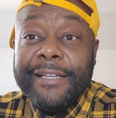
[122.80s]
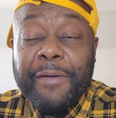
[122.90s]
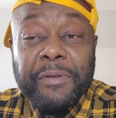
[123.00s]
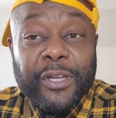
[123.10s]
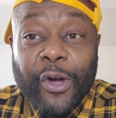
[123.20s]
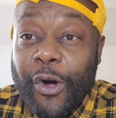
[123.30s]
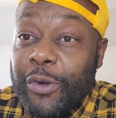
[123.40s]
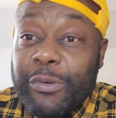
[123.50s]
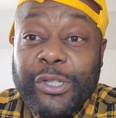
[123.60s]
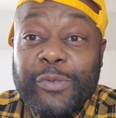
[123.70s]
I mean,
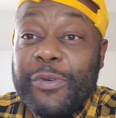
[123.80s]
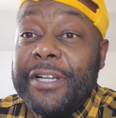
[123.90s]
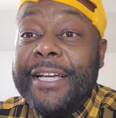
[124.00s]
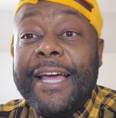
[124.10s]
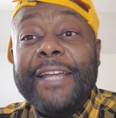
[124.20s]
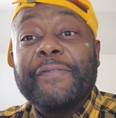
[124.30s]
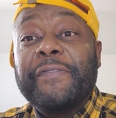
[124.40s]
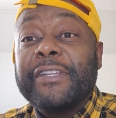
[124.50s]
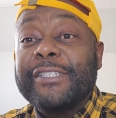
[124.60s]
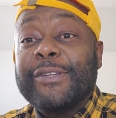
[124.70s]
call it what you want. I kind of
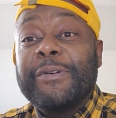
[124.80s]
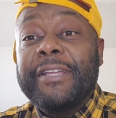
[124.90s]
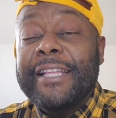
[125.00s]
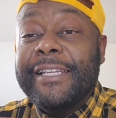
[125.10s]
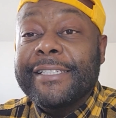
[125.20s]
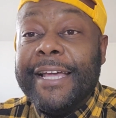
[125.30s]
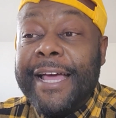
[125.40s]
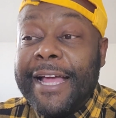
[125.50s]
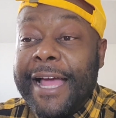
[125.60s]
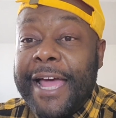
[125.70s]
feel as though it is.
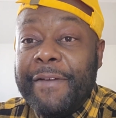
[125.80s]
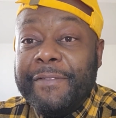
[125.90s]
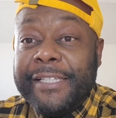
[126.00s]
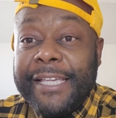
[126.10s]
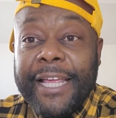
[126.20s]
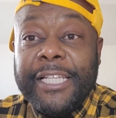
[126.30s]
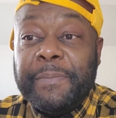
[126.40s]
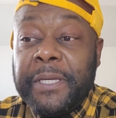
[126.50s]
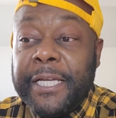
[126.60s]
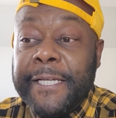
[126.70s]
I, I have to say this
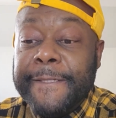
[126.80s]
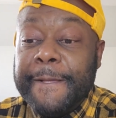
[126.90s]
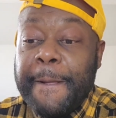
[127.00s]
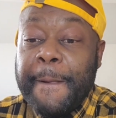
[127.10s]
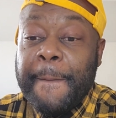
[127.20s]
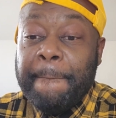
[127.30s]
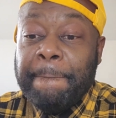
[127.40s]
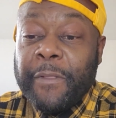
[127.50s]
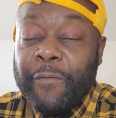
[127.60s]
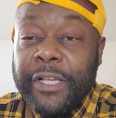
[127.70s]
because
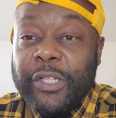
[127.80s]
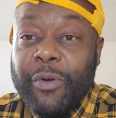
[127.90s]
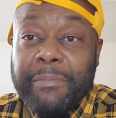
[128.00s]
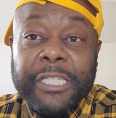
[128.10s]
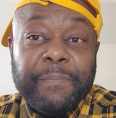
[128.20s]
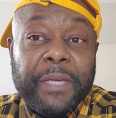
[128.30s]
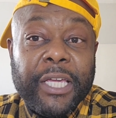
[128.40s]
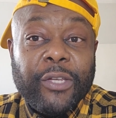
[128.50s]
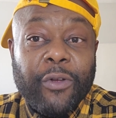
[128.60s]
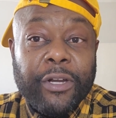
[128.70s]
the reason why I'm
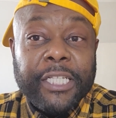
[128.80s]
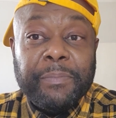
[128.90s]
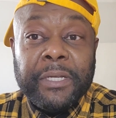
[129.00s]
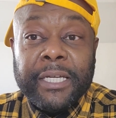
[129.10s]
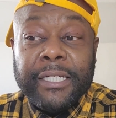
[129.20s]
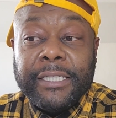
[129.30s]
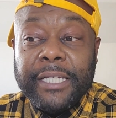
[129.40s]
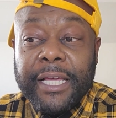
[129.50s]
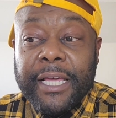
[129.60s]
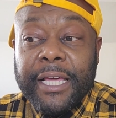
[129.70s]
speaking on this because,
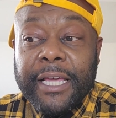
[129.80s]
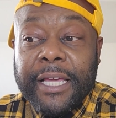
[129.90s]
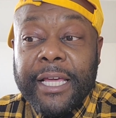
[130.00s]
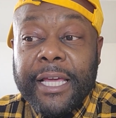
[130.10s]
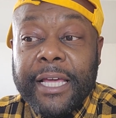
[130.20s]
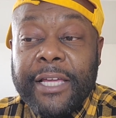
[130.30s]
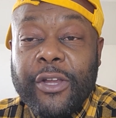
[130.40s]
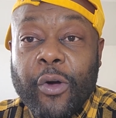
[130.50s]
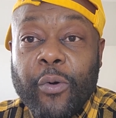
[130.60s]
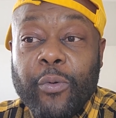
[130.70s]
you
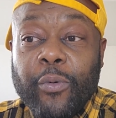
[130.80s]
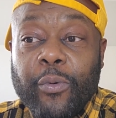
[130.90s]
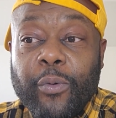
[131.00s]
know,